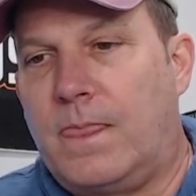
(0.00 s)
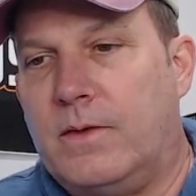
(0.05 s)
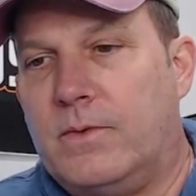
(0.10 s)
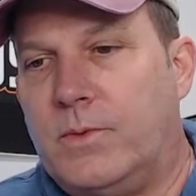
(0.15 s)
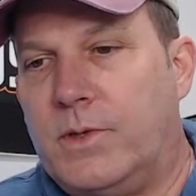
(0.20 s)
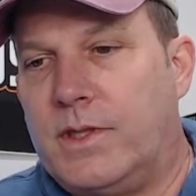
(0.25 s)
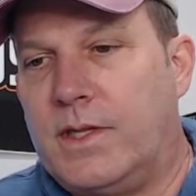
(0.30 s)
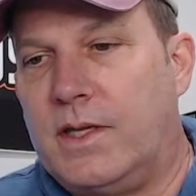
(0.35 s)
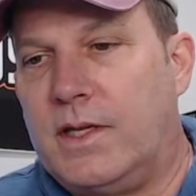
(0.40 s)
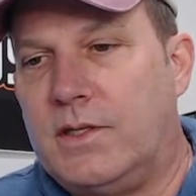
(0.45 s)

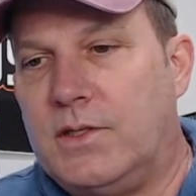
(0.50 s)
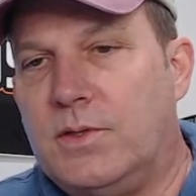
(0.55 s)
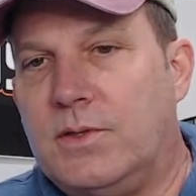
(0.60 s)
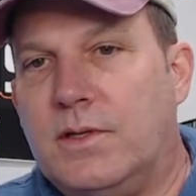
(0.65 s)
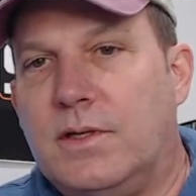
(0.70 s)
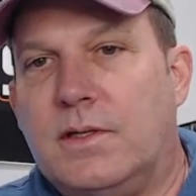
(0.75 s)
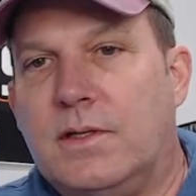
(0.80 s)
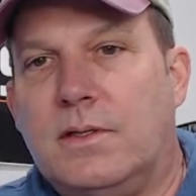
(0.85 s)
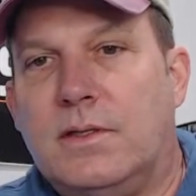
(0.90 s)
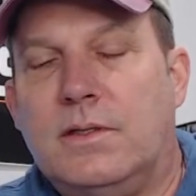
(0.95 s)
when you
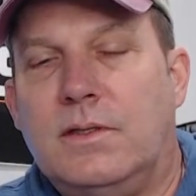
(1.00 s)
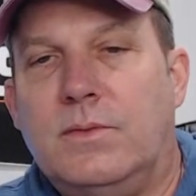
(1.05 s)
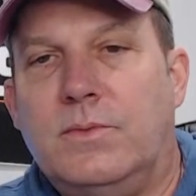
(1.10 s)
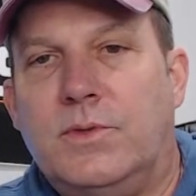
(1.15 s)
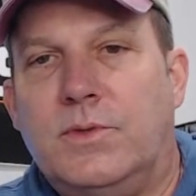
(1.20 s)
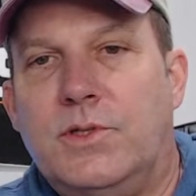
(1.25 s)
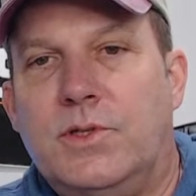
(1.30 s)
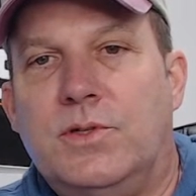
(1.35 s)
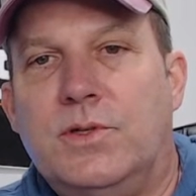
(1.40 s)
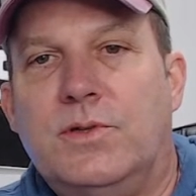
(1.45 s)

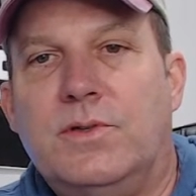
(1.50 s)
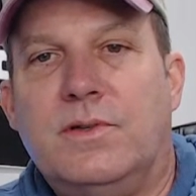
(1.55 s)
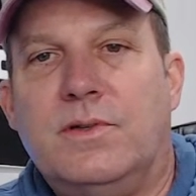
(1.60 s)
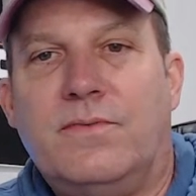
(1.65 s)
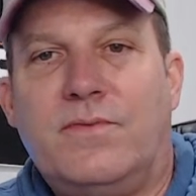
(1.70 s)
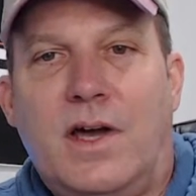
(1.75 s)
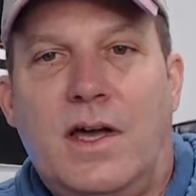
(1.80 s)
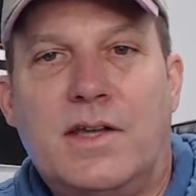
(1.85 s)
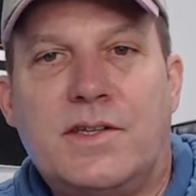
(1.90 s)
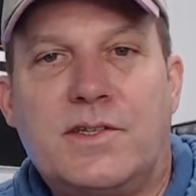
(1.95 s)
do the
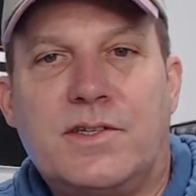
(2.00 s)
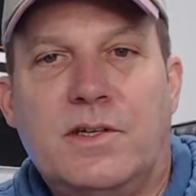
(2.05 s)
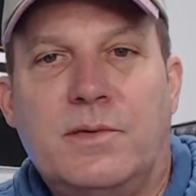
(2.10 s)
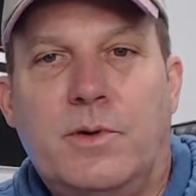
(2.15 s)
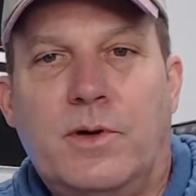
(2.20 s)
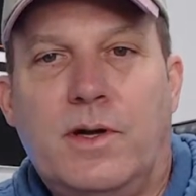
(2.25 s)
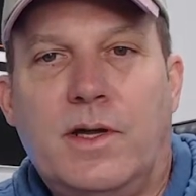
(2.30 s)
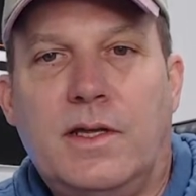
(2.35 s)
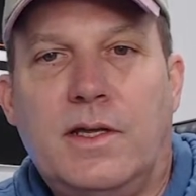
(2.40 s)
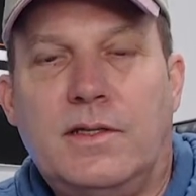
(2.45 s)
Nevada's
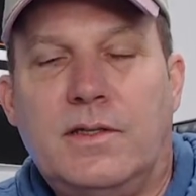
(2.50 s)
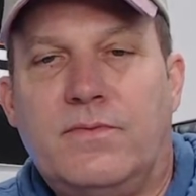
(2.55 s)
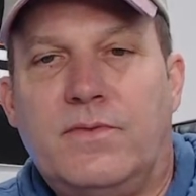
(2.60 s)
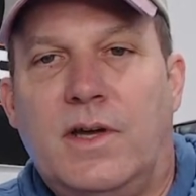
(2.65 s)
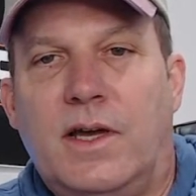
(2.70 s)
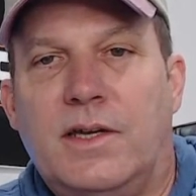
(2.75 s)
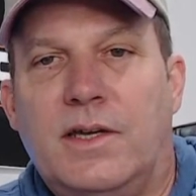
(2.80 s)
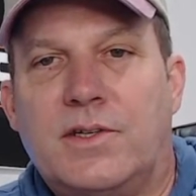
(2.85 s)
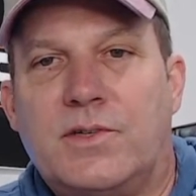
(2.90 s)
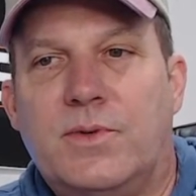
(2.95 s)
upgrade,
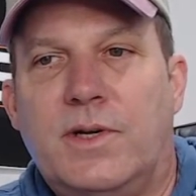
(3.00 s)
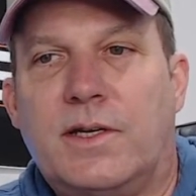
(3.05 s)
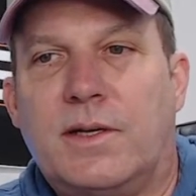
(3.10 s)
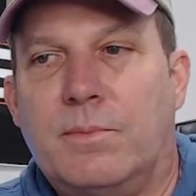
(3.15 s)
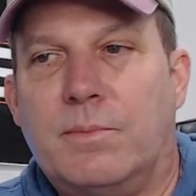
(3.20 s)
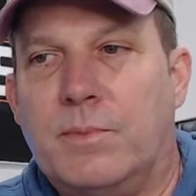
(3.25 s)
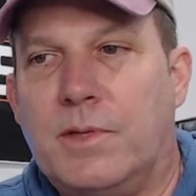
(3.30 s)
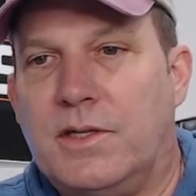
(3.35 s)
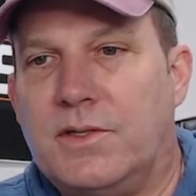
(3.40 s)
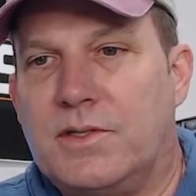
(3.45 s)
Nevada's
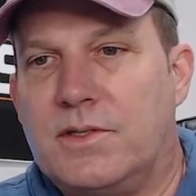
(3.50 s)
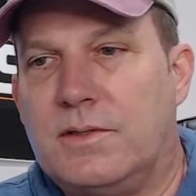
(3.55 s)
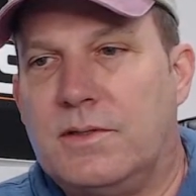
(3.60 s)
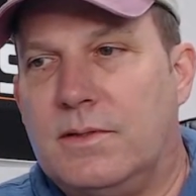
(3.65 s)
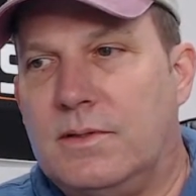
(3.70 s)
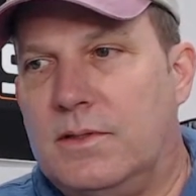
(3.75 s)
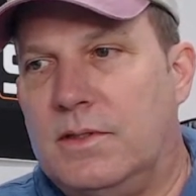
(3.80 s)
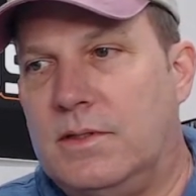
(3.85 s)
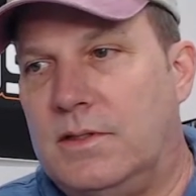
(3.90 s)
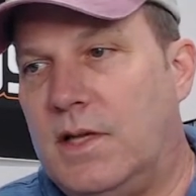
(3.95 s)
recommends,
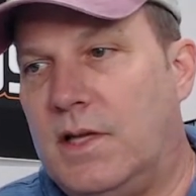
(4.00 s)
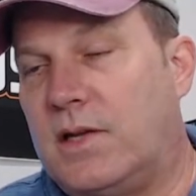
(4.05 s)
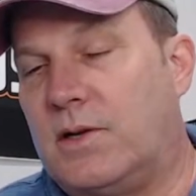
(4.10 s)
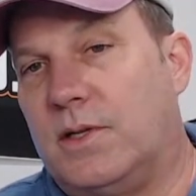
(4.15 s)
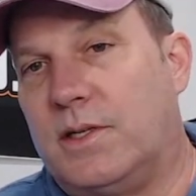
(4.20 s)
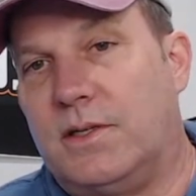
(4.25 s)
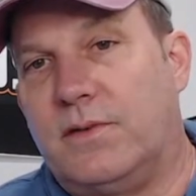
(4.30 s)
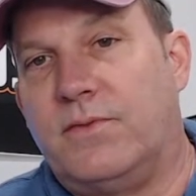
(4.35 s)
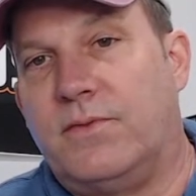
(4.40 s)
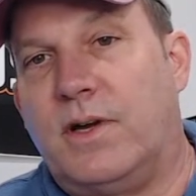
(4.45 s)
not
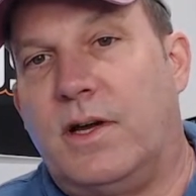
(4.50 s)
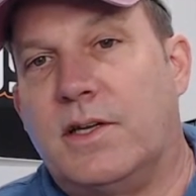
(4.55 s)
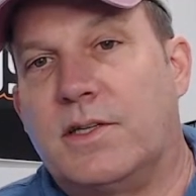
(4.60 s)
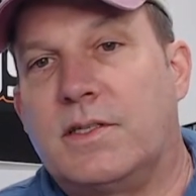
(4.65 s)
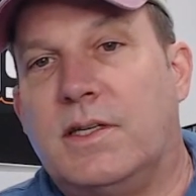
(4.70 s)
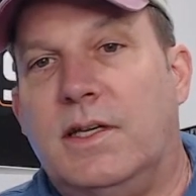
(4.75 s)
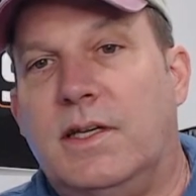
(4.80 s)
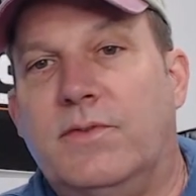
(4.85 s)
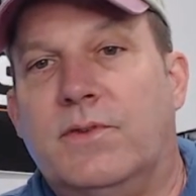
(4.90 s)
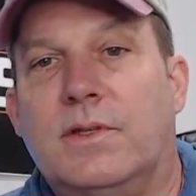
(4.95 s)
only
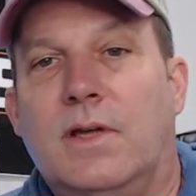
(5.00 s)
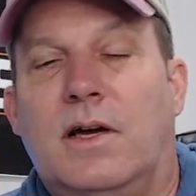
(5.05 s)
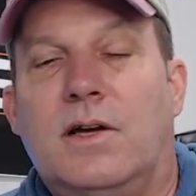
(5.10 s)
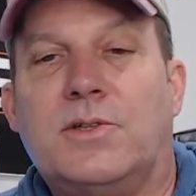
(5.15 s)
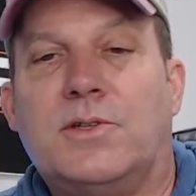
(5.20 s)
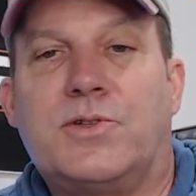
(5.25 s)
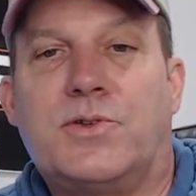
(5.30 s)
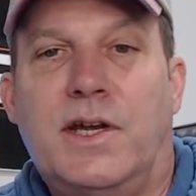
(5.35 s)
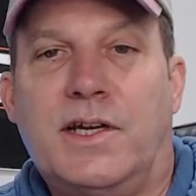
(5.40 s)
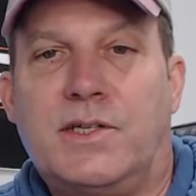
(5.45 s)
Nevada's, even
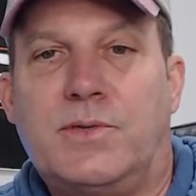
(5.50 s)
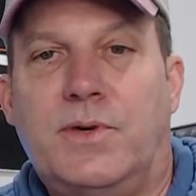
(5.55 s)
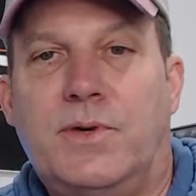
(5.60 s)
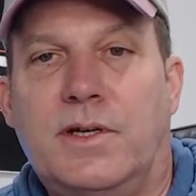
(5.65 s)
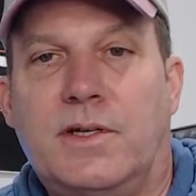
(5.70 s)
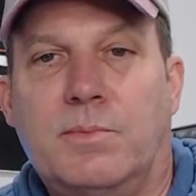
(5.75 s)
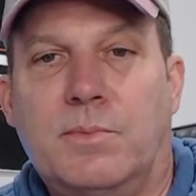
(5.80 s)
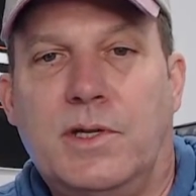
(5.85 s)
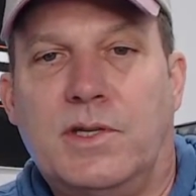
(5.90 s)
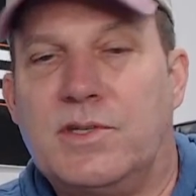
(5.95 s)
Alltrax
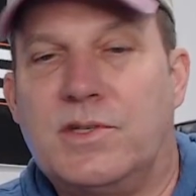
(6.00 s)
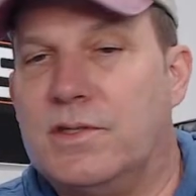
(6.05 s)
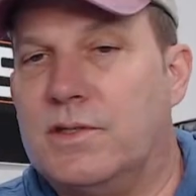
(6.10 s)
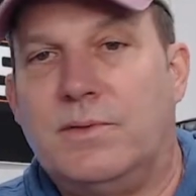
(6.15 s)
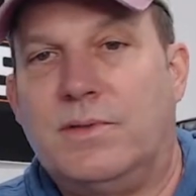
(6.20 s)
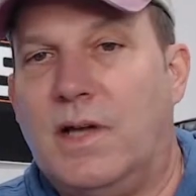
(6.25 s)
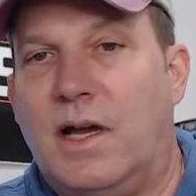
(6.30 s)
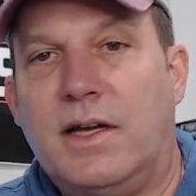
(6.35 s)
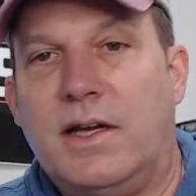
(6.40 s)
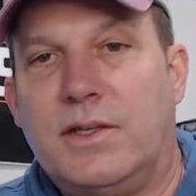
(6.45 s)
recommends,
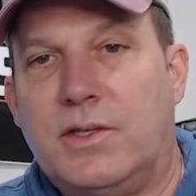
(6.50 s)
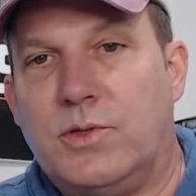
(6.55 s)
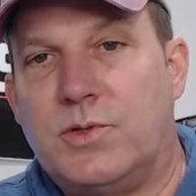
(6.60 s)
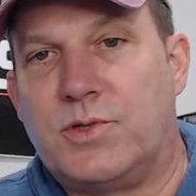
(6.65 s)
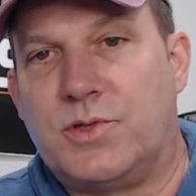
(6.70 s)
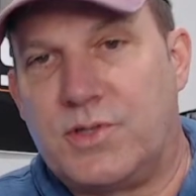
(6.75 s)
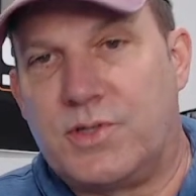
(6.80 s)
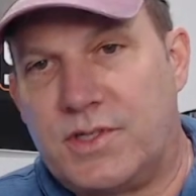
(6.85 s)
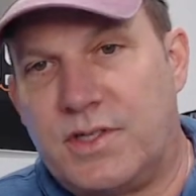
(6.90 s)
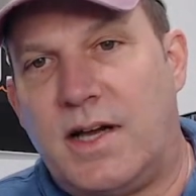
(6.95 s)
do not
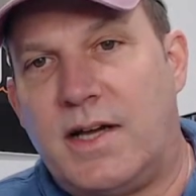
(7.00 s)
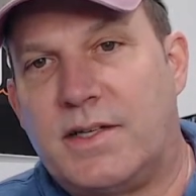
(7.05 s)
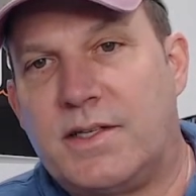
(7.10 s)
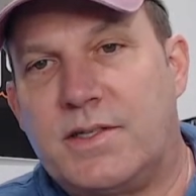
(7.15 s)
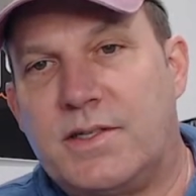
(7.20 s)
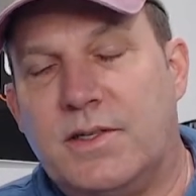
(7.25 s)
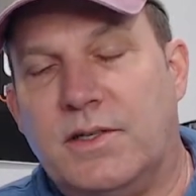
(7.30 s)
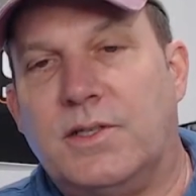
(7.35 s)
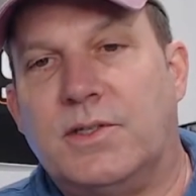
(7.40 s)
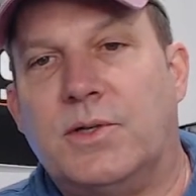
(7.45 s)
use a stock
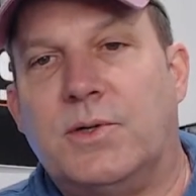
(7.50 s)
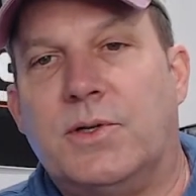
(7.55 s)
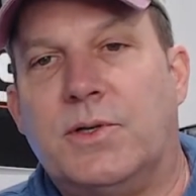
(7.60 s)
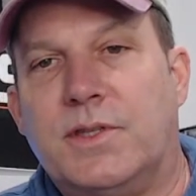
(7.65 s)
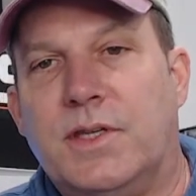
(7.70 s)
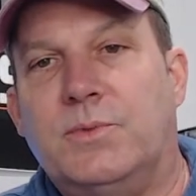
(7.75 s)
solenoid.